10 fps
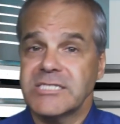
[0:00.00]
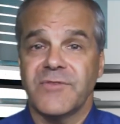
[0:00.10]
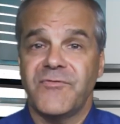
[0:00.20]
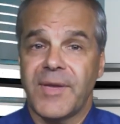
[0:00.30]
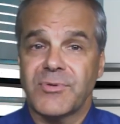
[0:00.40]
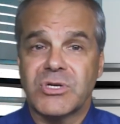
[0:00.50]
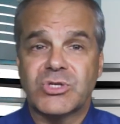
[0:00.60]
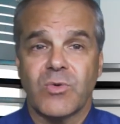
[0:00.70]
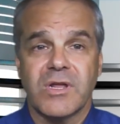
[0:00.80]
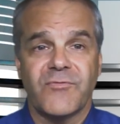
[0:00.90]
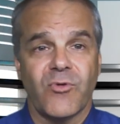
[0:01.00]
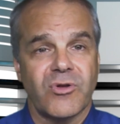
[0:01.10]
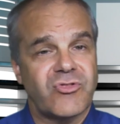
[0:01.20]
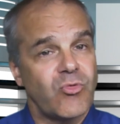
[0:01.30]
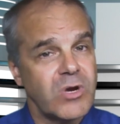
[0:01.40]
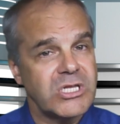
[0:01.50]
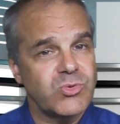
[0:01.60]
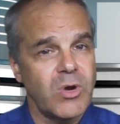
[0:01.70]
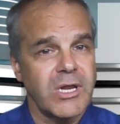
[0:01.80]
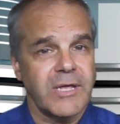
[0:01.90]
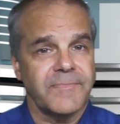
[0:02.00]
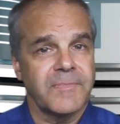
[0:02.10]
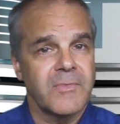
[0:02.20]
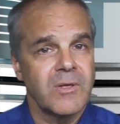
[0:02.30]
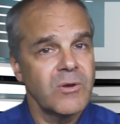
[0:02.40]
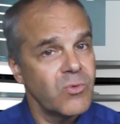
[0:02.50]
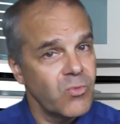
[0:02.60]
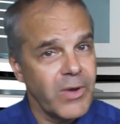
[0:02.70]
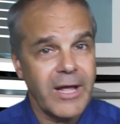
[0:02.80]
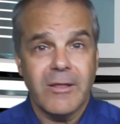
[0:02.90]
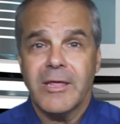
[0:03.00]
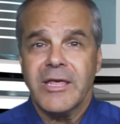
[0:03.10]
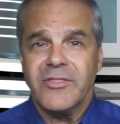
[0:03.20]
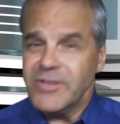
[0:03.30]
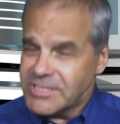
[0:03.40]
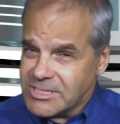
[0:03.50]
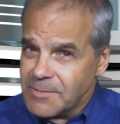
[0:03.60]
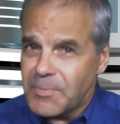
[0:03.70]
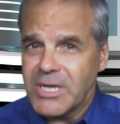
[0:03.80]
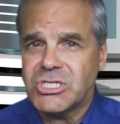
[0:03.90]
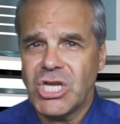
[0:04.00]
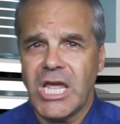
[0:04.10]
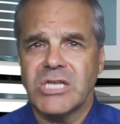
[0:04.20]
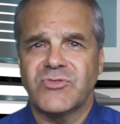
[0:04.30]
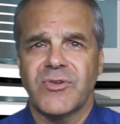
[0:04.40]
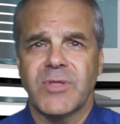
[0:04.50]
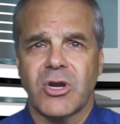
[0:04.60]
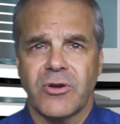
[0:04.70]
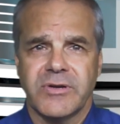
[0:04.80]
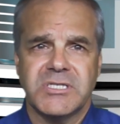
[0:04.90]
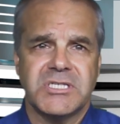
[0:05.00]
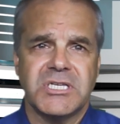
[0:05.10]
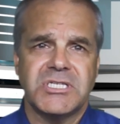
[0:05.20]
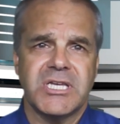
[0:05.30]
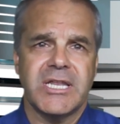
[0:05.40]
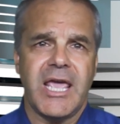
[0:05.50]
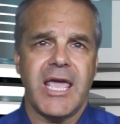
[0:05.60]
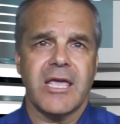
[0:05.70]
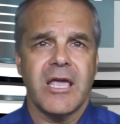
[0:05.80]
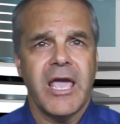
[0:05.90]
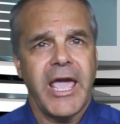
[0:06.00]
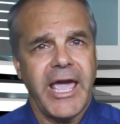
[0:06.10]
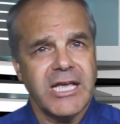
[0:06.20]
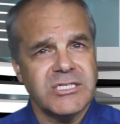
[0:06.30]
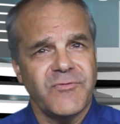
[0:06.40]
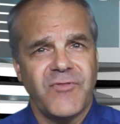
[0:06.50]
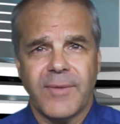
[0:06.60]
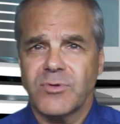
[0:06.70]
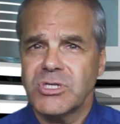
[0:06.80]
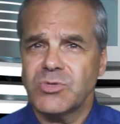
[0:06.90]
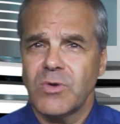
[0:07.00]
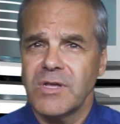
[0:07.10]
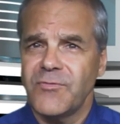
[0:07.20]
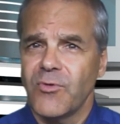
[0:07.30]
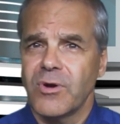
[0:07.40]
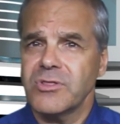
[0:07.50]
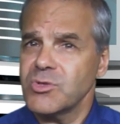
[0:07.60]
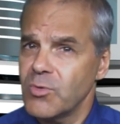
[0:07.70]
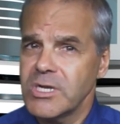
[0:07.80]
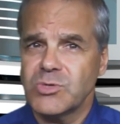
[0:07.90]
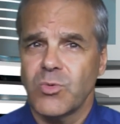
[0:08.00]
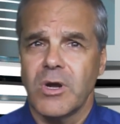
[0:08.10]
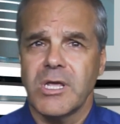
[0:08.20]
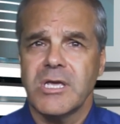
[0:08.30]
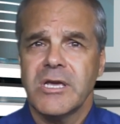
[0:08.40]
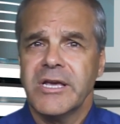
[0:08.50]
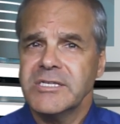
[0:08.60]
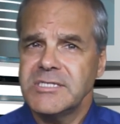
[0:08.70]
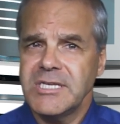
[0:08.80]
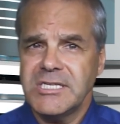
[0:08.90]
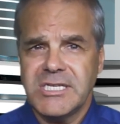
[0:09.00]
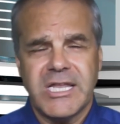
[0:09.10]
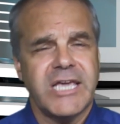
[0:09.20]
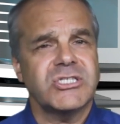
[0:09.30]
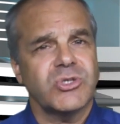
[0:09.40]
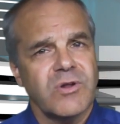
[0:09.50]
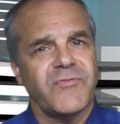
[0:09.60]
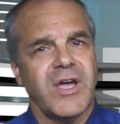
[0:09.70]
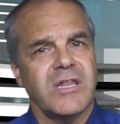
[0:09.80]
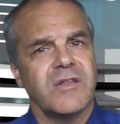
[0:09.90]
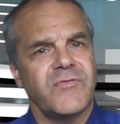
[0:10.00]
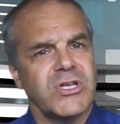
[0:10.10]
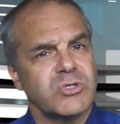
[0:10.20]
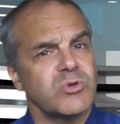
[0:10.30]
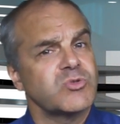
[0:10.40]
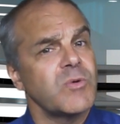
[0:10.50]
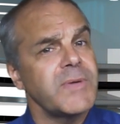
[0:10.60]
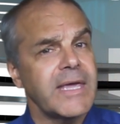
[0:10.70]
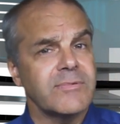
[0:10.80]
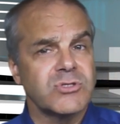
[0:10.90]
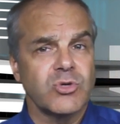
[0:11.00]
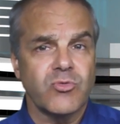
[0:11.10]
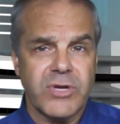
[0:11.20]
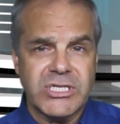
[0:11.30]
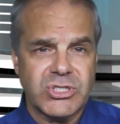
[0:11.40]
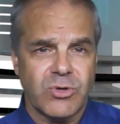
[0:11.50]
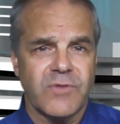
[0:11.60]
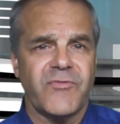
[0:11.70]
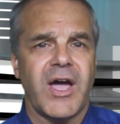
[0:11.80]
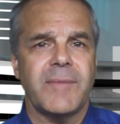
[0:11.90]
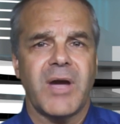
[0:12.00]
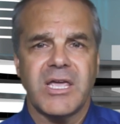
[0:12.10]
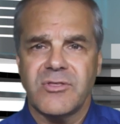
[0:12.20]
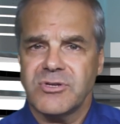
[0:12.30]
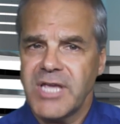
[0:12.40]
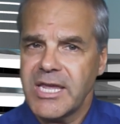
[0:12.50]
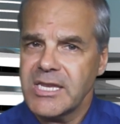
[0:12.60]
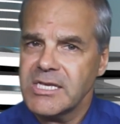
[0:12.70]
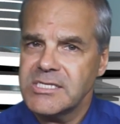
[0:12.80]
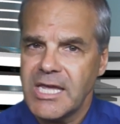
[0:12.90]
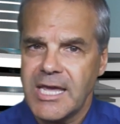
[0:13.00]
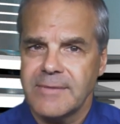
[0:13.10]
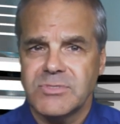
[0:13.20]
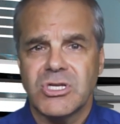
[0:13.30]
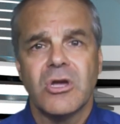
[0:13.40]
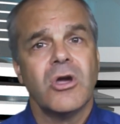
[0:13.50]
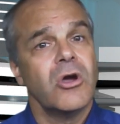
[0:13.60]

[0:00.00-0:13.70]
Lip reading: as of February 24th, 2020? Well, this is a big change from the current CCNA. As of February 24th, 2020, CCNA certified individuals will be able to recertify by either taking exams,